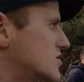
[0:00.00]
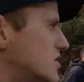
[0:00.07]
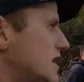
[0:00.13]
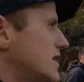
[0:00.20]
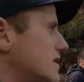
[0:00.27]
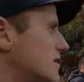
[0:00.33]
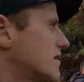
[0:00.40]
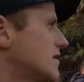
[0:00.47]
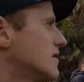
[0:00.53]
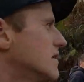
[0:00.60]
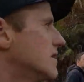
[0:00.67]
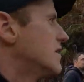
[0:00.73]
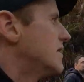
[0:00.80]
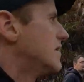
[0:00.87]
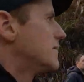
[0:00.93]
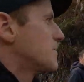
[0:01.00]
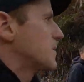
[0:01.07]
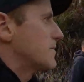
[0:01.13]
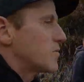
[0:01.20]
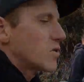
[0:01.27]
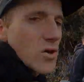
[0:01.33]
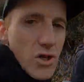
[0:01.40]
scene.
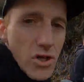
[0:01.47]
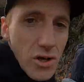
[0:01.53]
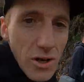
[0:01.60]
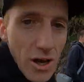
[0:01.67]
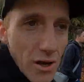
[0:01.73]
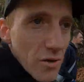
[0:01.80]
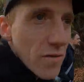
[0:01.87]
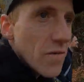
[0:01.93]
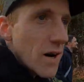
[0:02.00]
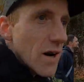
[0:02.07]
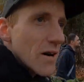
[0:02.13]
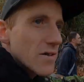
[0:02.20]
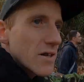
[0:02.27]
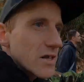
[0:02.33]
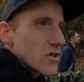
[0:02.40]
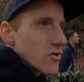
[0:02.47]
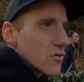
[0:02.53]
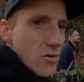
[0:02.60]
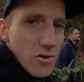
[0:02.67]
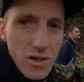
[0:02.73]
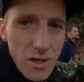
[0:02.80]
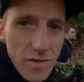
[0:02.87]
I'm not sure how far these
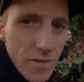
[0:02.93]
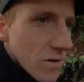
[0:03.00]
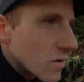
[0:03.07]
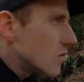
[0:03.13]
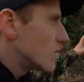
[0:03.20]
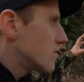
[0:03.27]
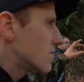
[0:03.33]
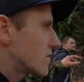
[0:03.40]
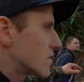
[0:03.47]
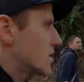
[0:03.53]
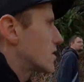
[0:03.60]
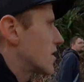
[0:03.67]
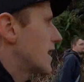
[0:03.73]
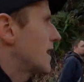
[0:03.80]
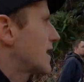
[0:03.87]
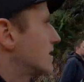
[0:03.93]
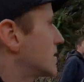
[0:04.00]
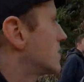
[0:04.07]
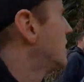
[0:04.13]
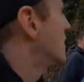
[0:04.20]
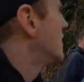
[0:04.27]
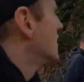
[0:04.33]
roads even go over the glen.
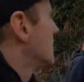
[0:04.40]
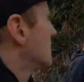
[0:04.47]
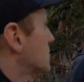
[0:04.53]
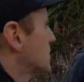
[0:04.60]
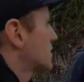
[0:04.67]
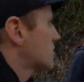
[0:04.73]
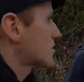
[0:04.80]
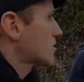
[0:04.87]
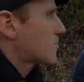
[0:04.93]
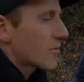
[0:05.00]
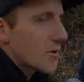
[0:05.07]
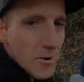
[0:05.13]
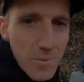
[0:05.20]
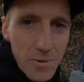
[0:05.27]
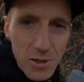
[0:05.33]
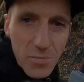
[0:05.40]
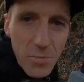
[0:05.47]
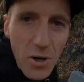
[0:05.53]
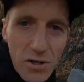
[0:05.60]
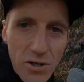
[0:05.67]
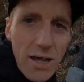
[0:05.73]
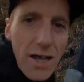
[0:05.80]
This is a proper
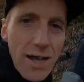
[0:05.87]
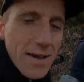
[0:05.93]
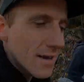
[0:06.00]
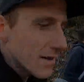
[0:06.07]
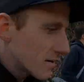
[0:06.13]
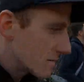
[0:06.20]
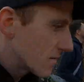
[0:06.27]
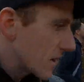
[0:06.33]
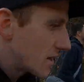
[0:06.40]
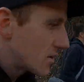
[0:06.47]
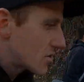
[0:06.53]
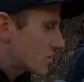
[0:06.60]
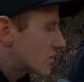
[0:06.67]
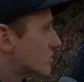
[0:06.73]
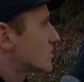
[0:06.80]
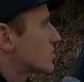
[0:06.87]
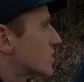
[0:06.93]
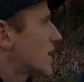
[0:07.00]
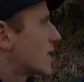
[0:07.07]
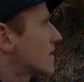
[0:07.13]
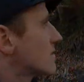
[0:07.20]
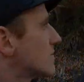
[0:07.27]
spontaneous adventure on the
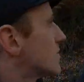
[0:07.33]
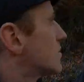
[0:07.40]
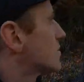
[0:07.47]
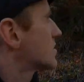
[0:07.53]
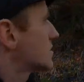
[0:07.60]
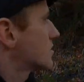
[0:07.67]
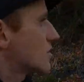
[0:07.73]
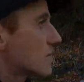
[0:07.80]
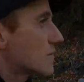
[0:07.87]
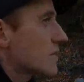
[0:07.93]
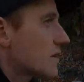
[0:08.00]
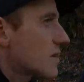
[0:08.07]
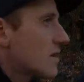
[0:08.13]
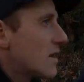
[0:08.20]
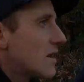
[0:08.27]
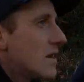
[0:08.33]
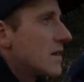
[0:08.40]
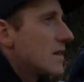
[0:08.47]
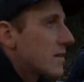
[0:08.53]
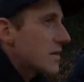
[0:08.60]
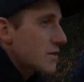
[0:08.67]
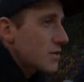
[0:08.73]
channel, folks, and often
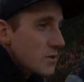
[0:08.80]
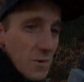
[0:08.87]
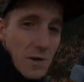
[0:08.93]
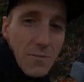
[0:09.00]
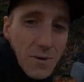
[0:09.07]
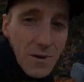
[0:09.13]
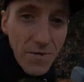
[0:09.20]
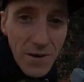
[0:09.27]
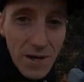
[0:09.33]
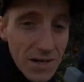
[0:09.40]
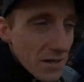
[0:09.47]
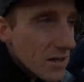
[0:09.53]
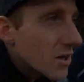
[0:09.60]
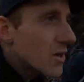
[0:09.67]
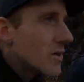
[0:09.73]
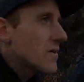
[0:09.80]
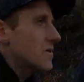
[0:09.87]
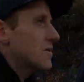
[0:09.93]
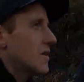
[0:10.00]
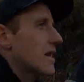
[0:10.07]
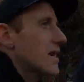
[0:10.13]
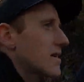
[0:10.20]
this is when we find the
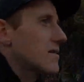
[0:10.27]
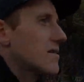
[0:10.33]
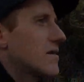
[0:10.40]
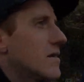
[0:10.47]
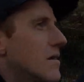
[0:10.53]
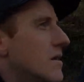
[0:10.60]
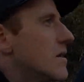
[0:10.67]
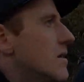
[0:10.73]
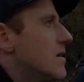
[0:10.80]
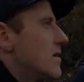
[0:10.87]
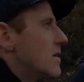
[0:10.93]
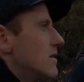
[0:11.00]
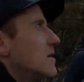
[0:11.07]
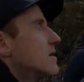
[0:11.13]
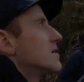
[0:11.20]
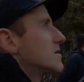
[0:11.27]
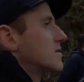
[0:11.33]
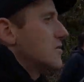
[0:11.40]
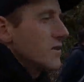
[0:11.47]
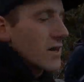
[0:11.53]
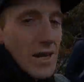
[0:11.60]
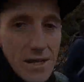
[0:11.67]
coolest things.
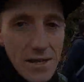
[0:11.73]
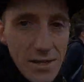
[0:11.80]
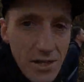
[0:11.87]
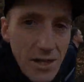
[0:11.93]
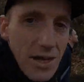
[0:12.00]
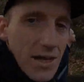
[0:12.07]
So yeah, let's